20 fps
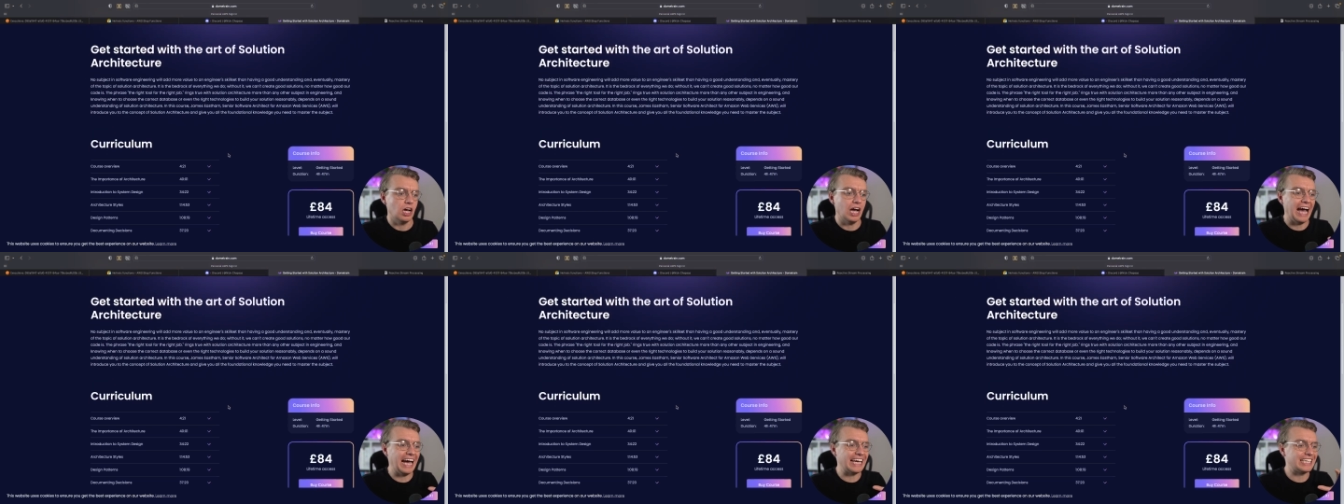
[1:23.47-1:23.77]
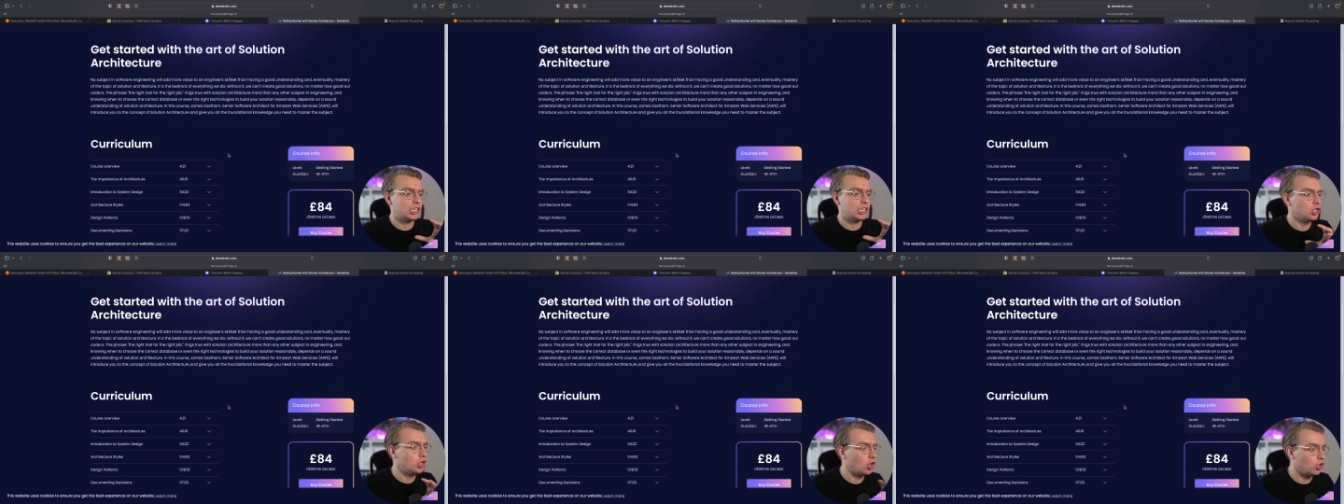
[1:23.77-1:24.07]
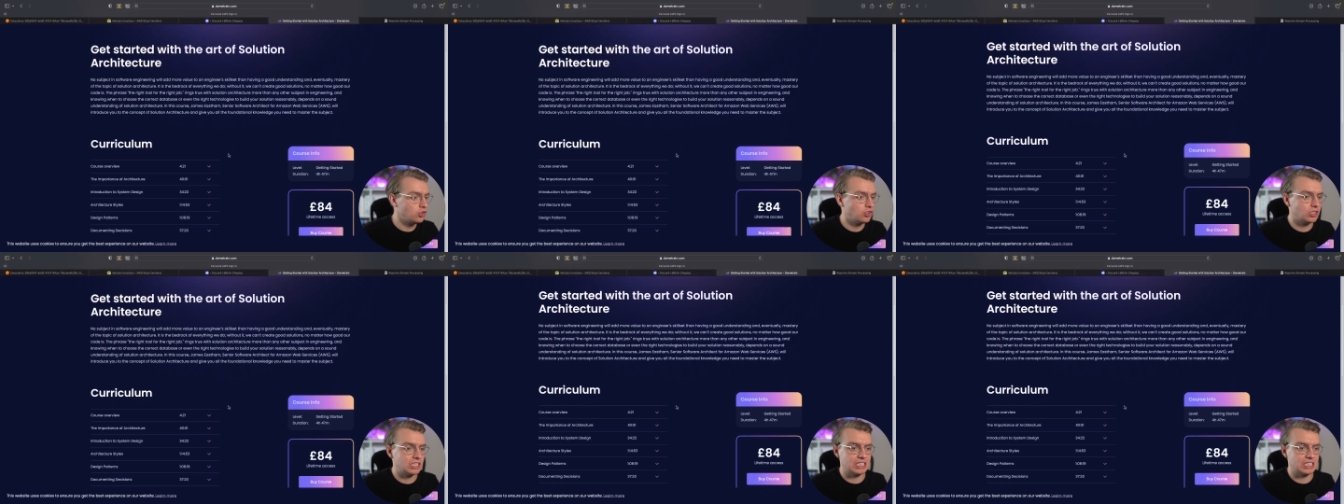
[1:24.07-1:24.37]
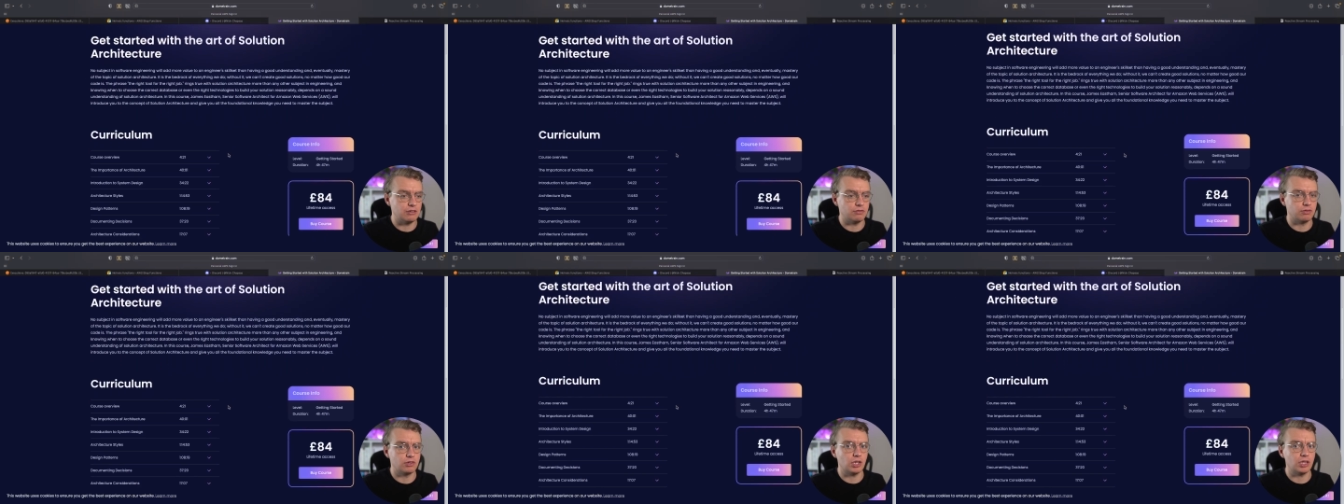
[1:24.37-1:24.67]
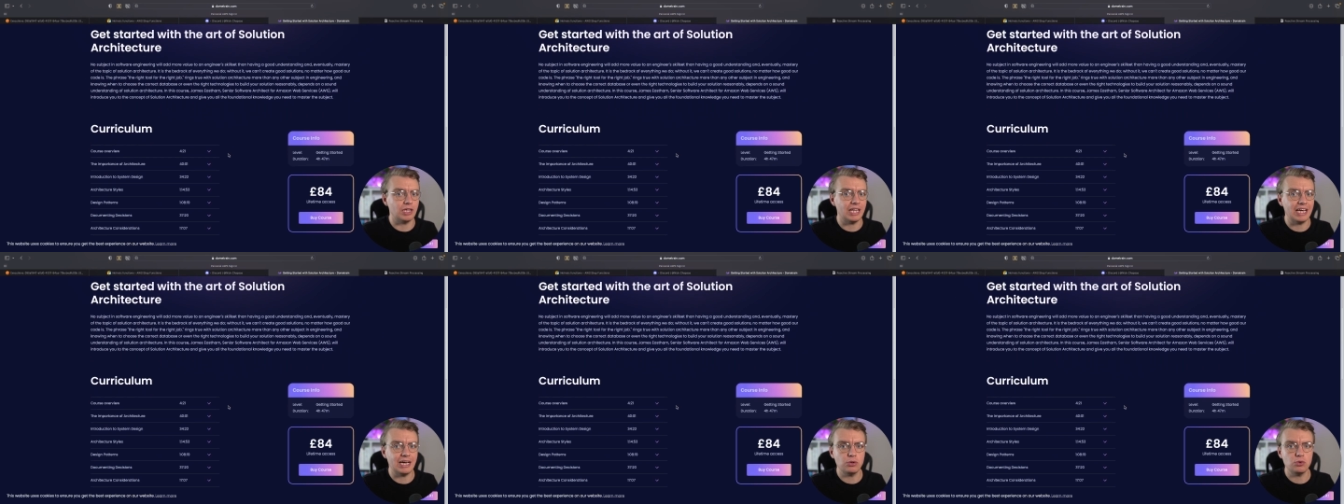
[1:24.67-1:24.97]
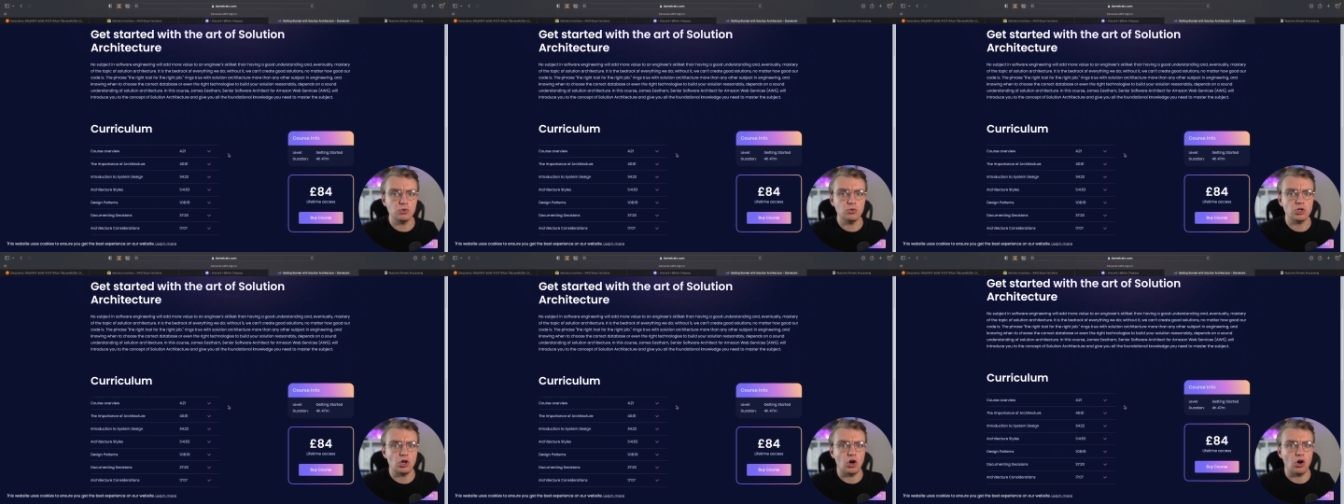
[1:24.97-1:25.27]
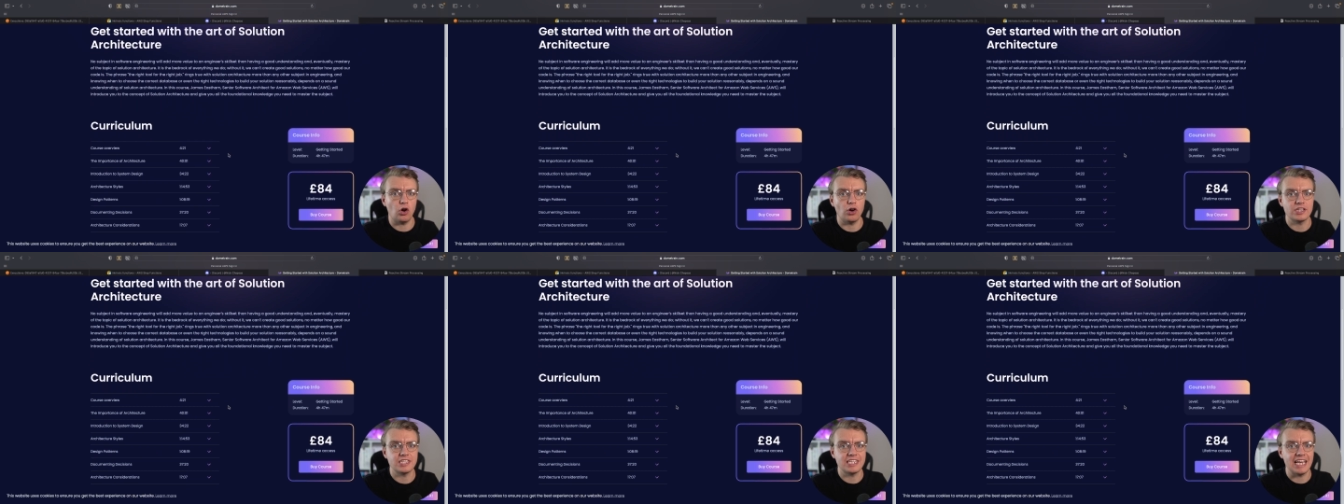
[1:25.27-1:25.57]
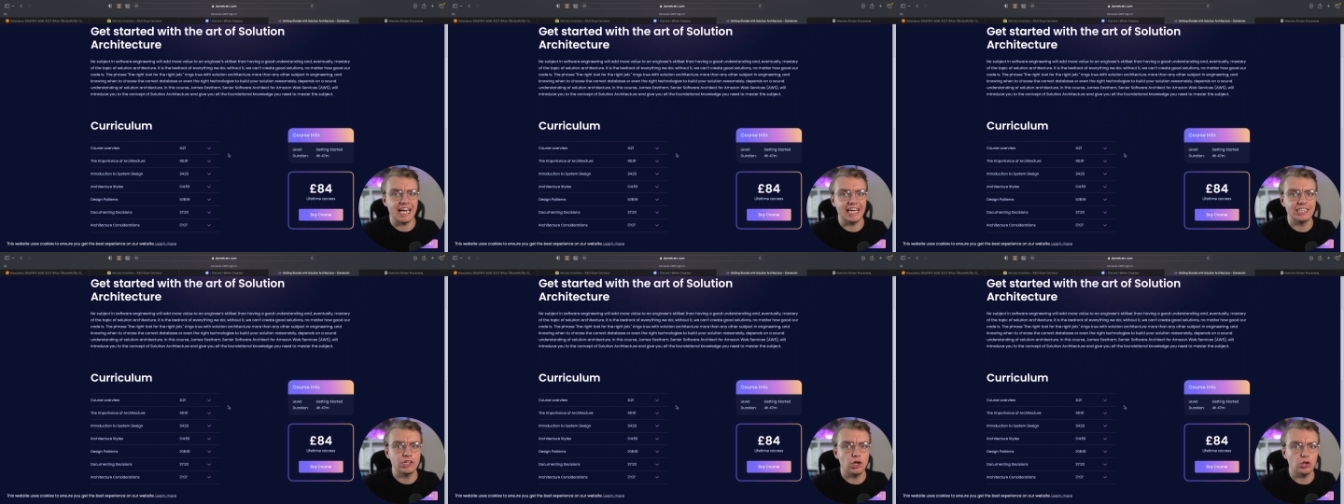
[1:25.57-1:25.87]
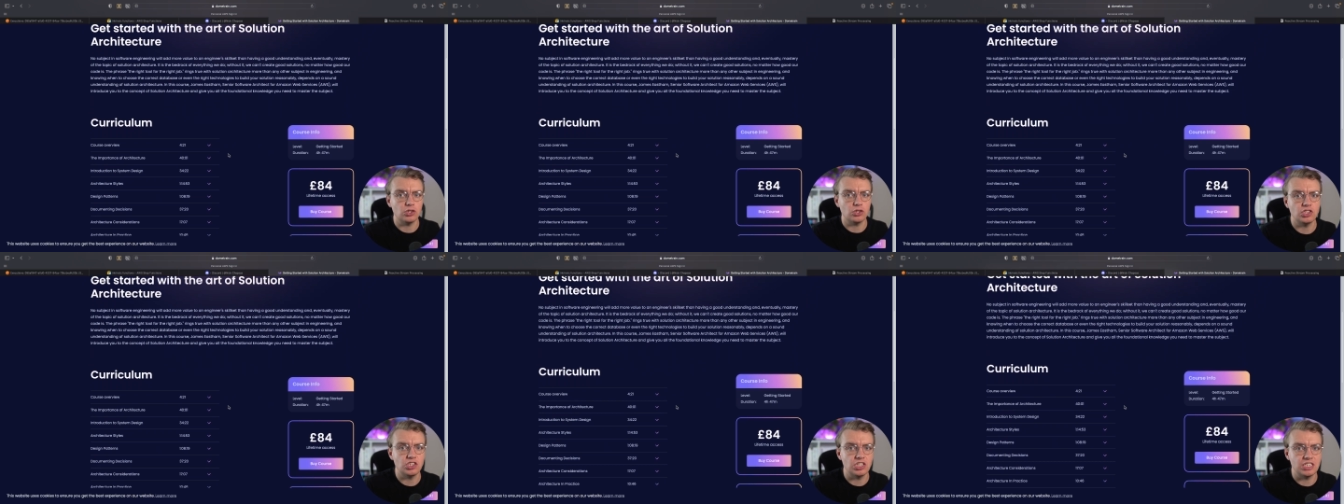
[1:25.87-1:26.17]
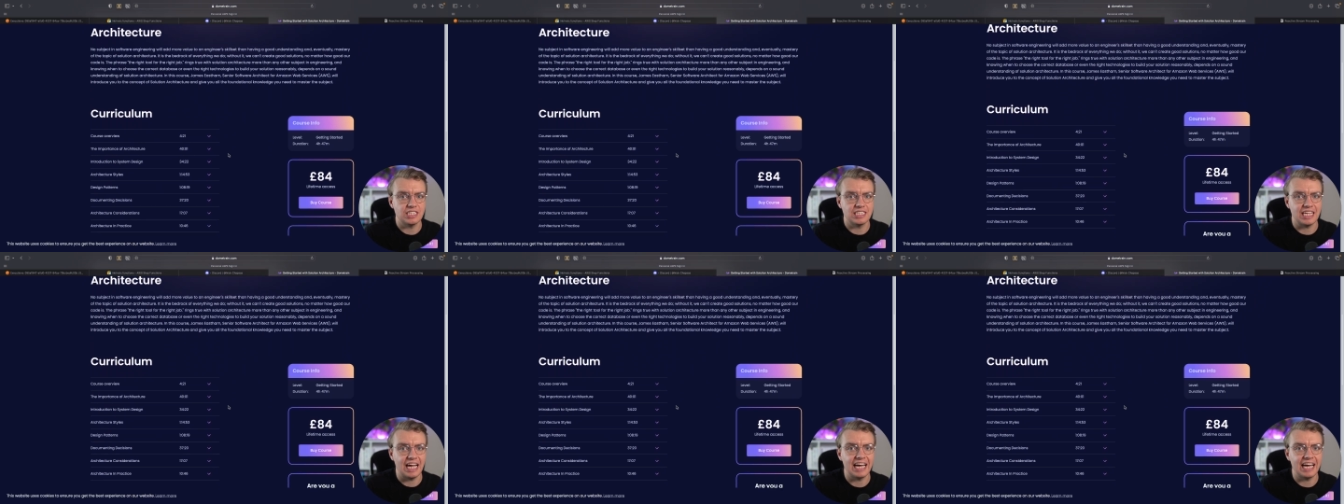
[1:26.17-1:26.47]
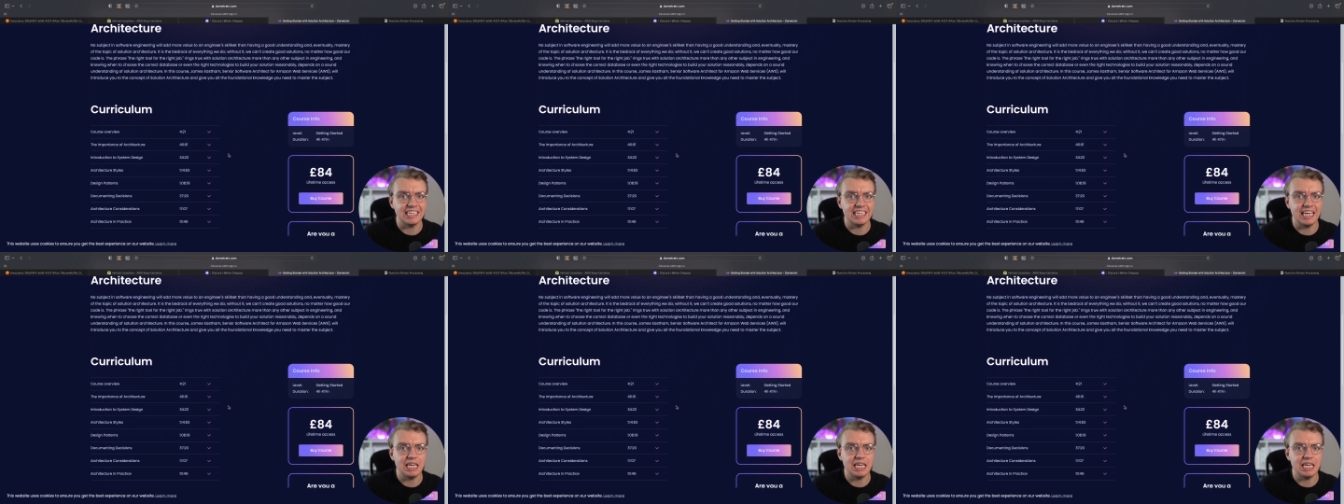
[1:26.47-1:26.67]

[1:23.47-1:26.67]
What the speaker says: Agnostic of cloud or technology stack,